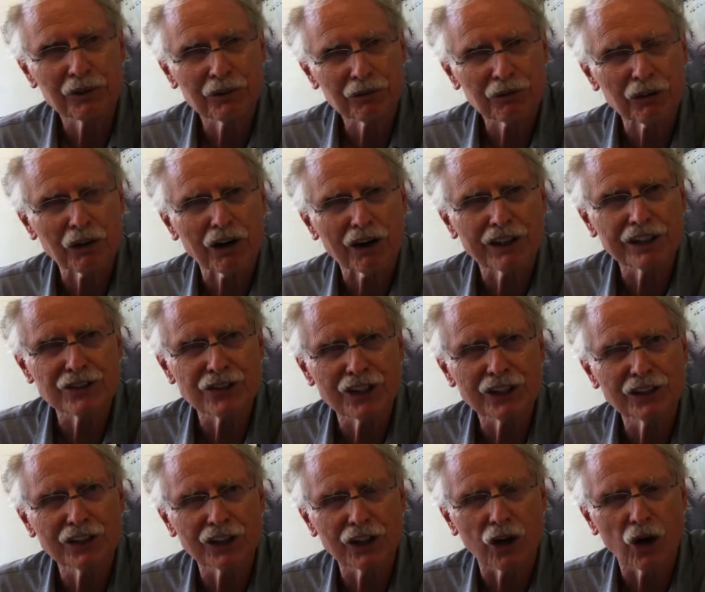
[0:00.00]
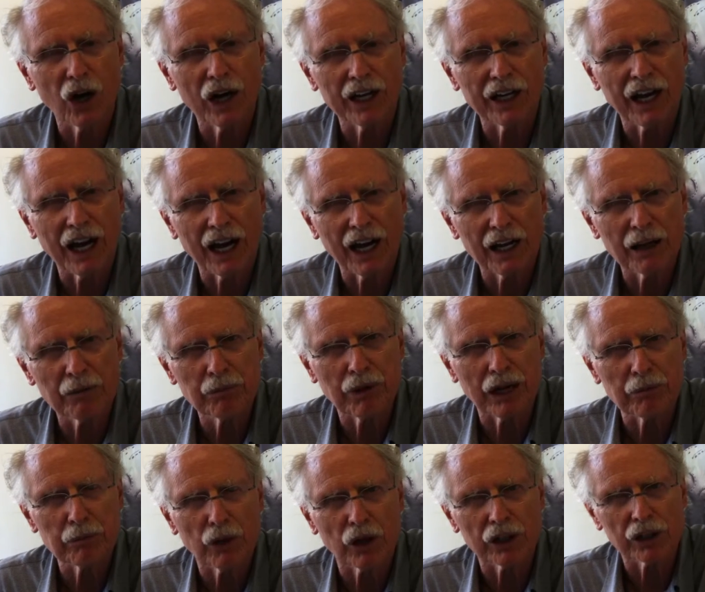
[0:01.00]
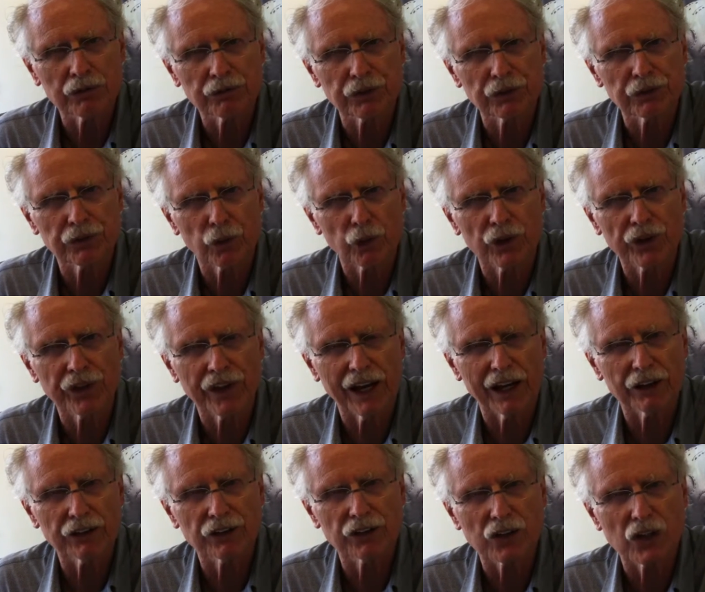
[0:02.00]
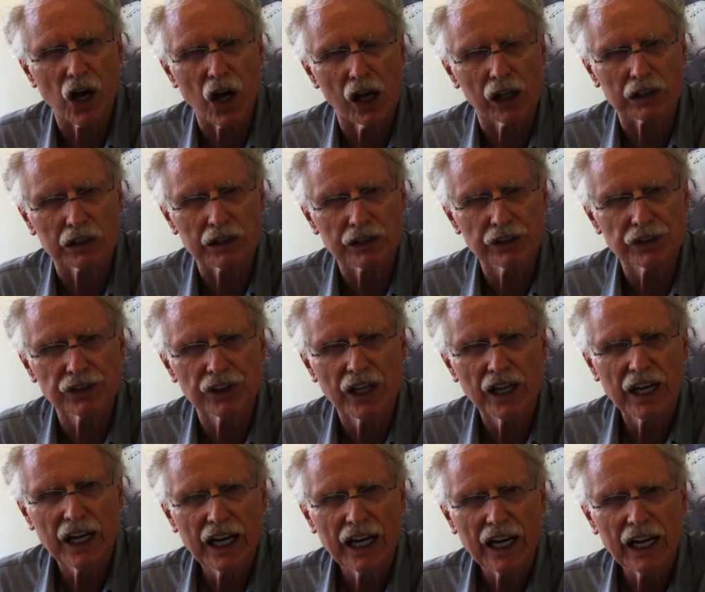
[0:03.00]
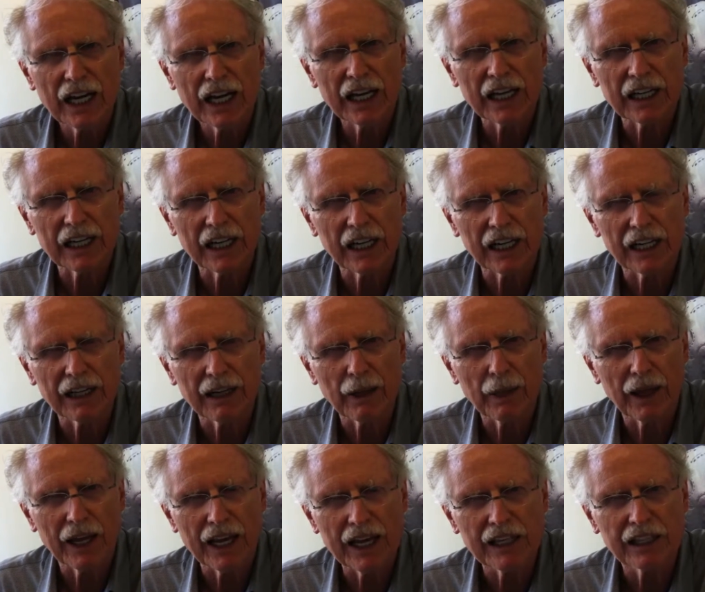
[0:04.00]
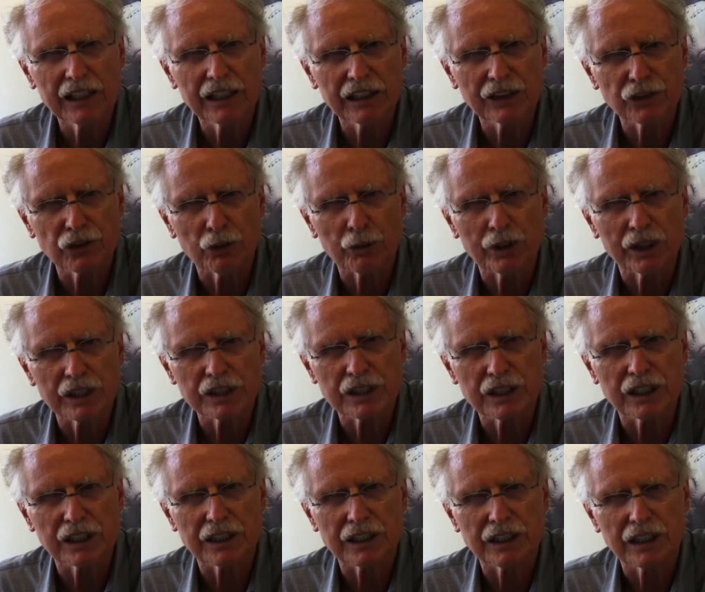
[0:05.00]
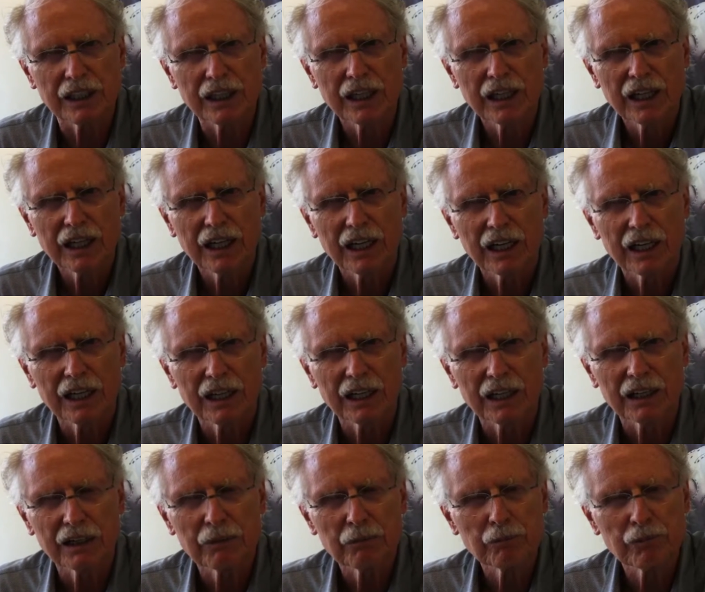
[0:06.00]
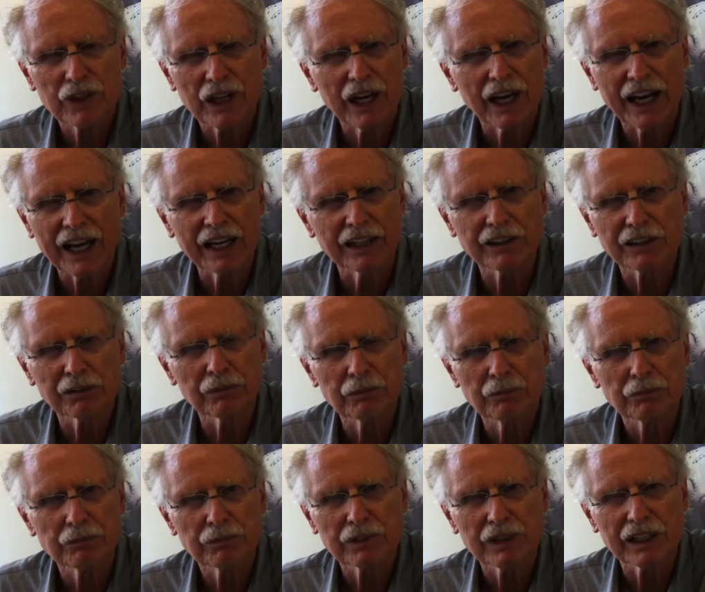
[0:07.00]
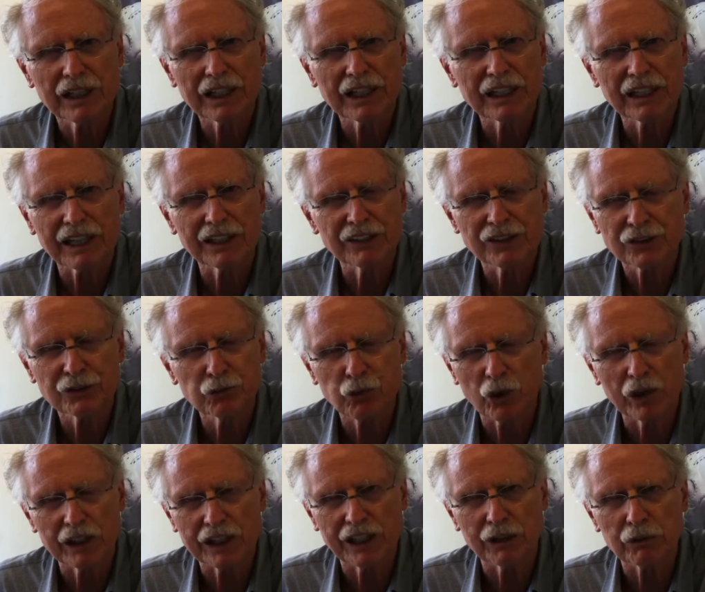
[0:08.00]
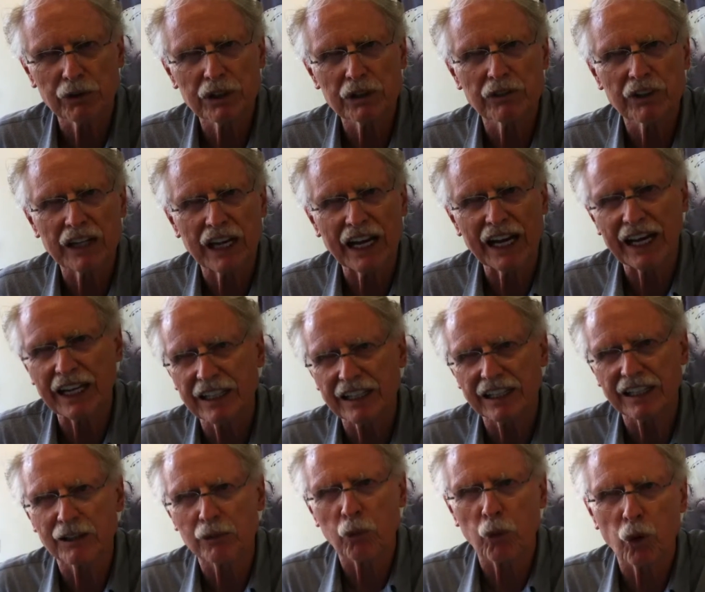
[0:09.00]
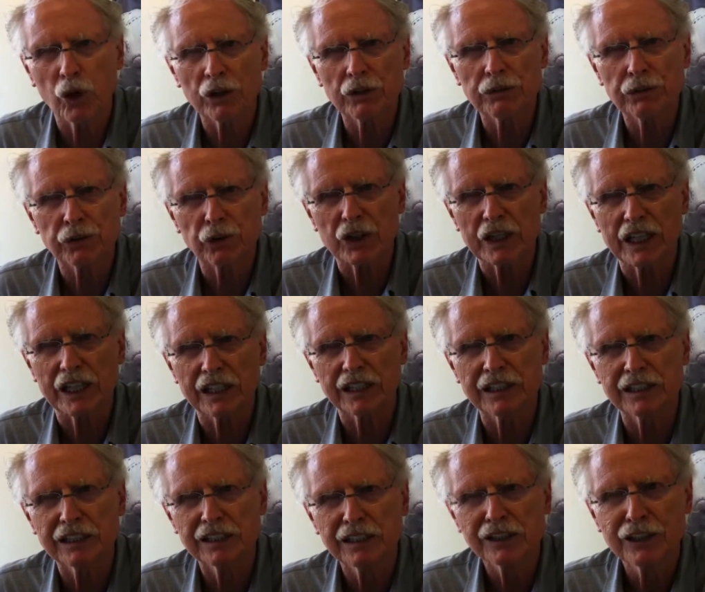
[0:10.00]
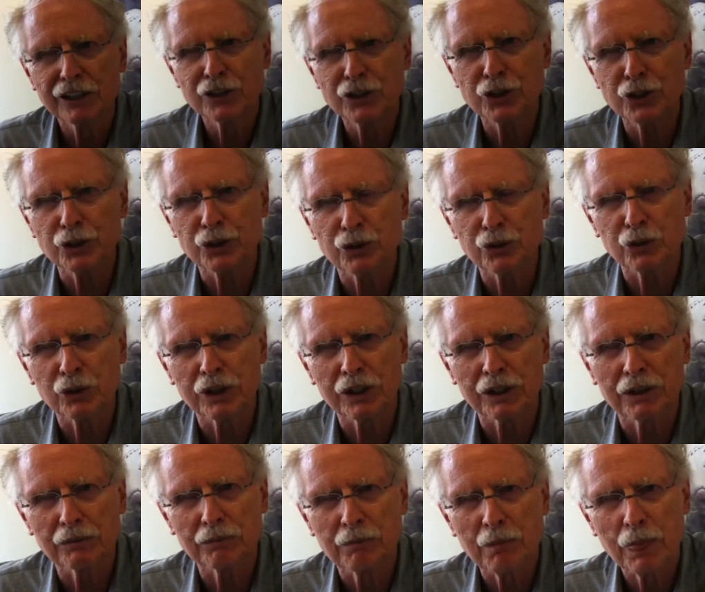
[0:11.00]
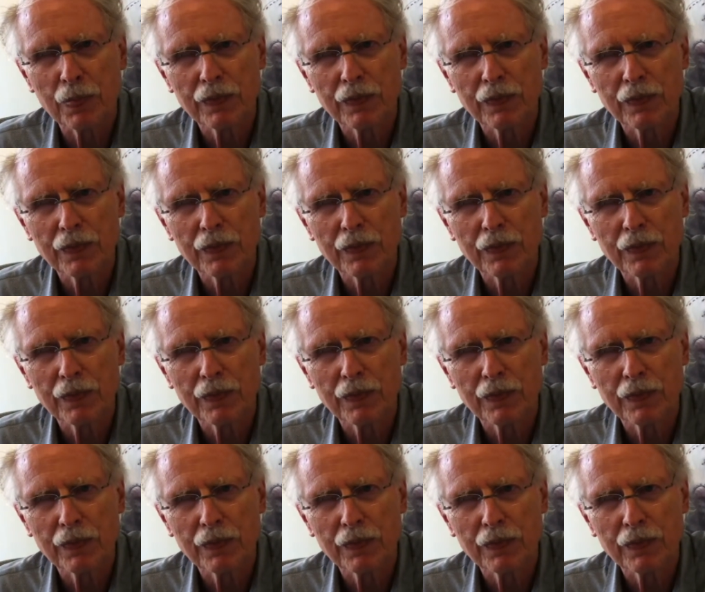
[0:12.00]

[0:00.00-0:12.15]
The Ferrari GTO, and I bought it for $4,000, and I hated it so much that I just wanted to get rid of it, and I had to get one friend to